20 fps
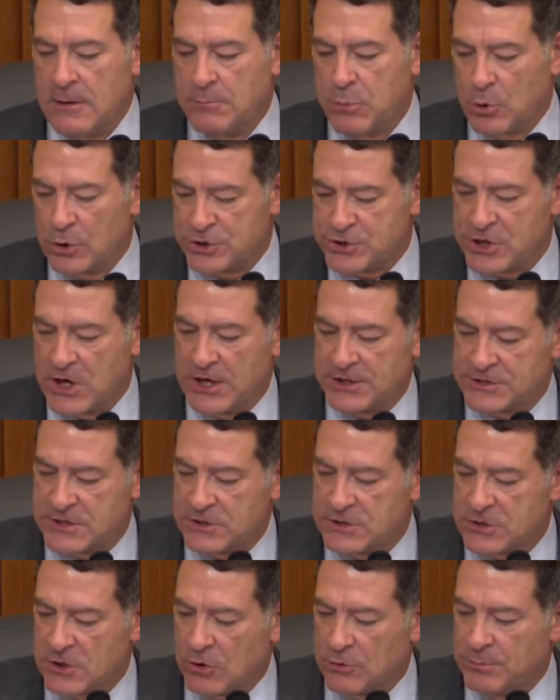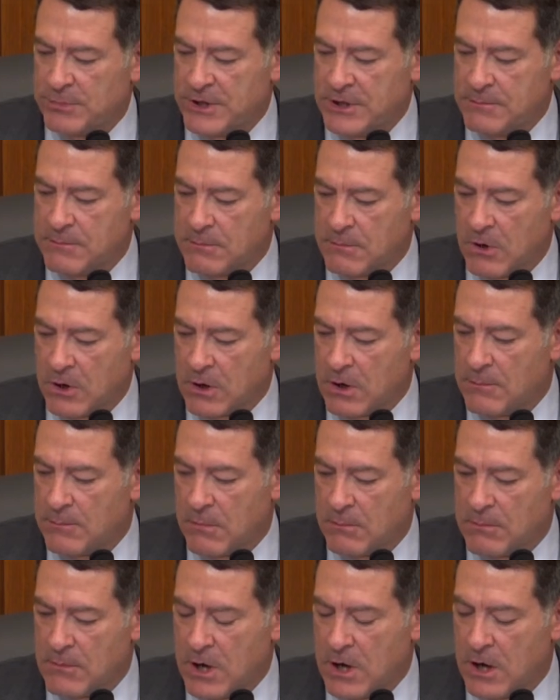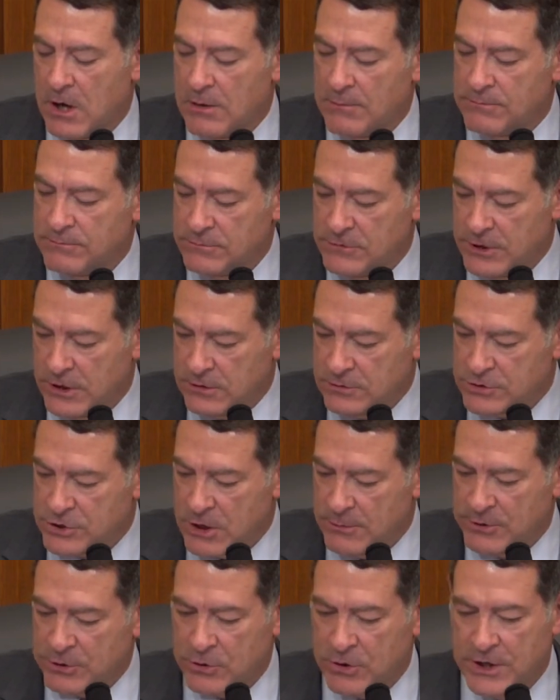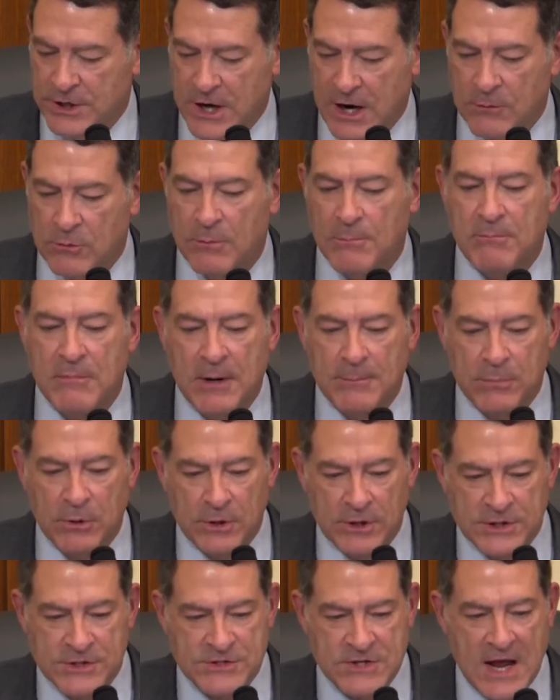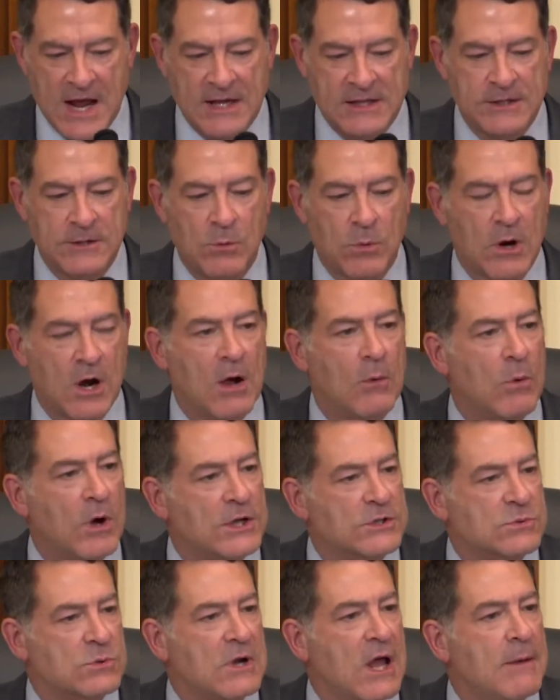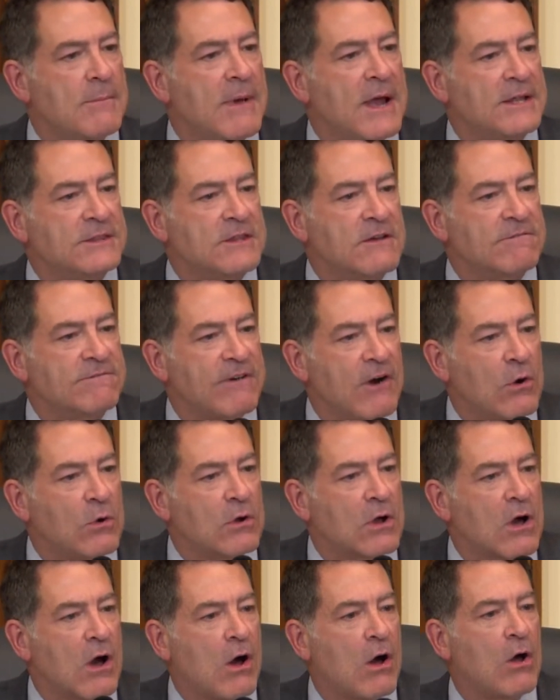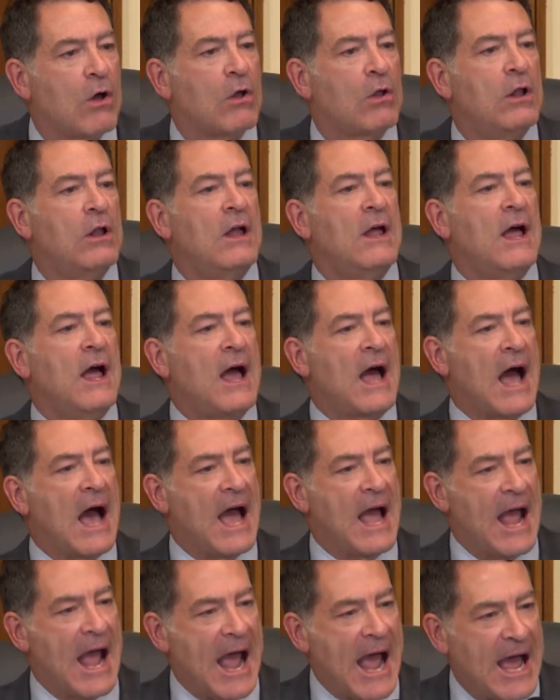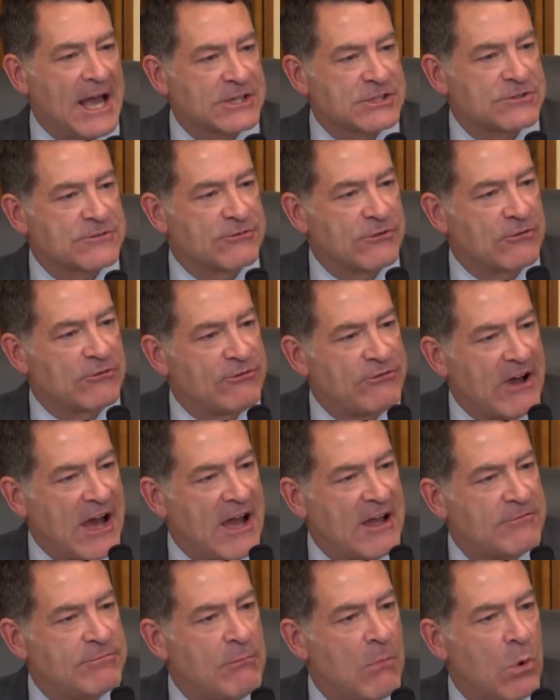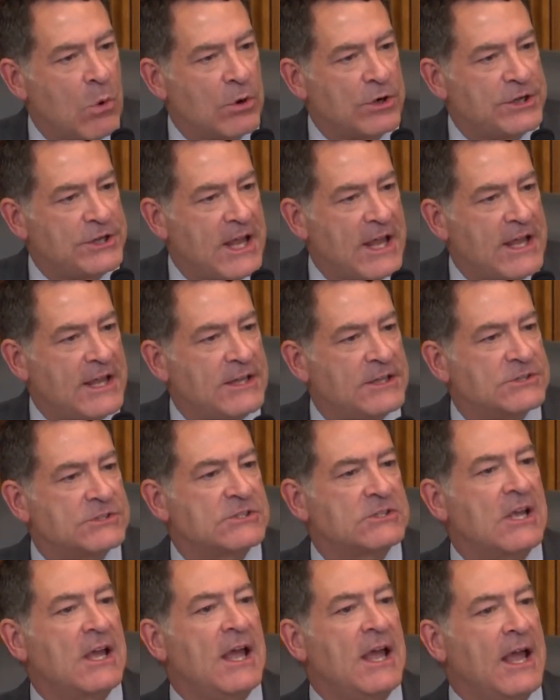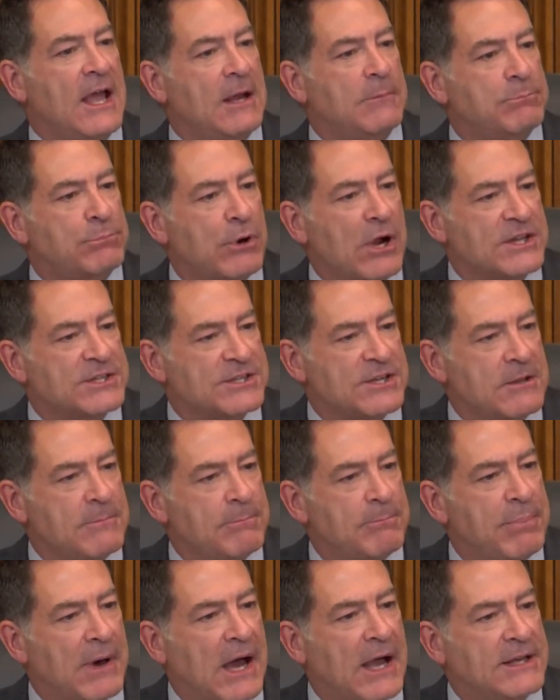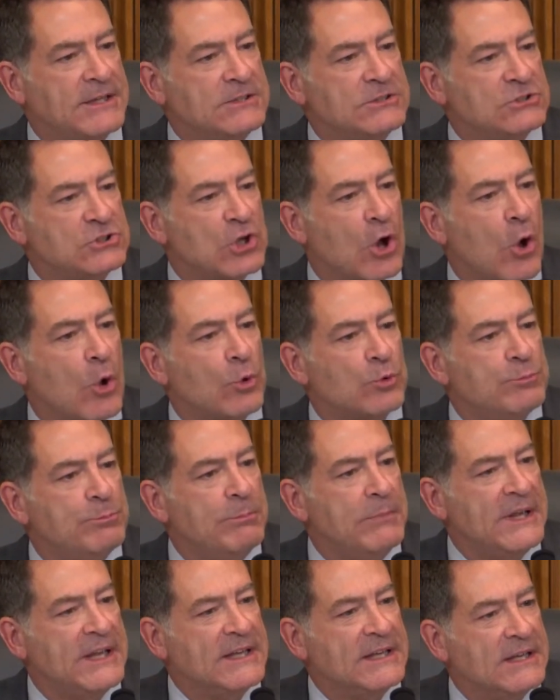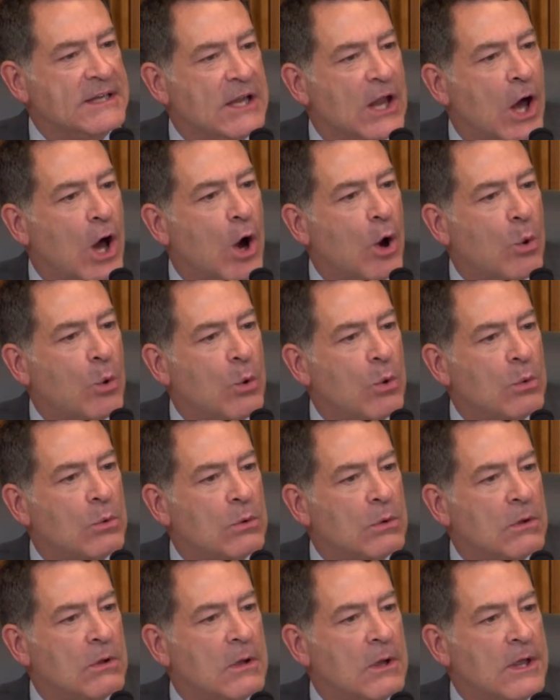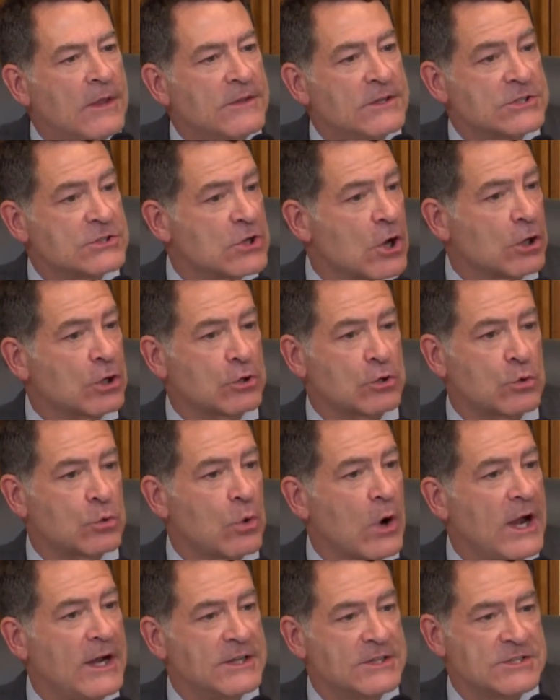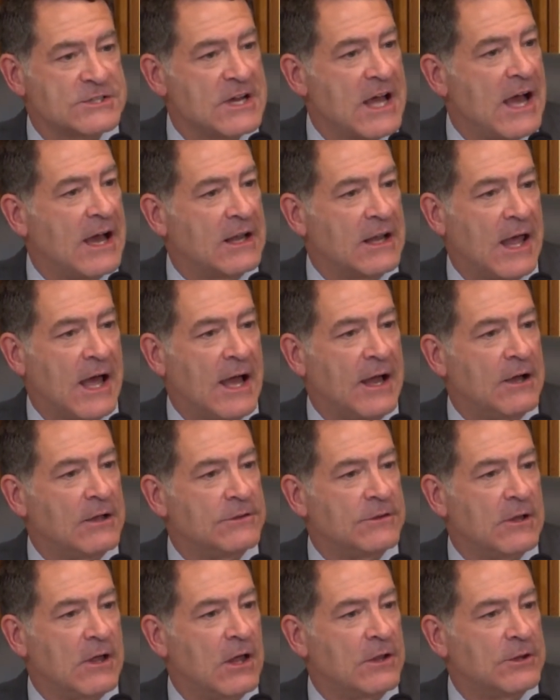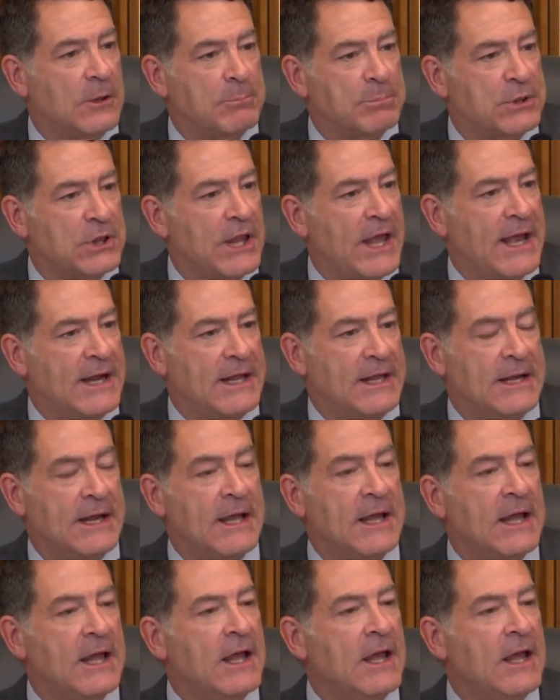And Boris Johnson told me, Chairman Green, I remember exactly where I was when I made the phone call. I asked for 5 more days, and President Biden told me no. This is our greatest ally on the planet,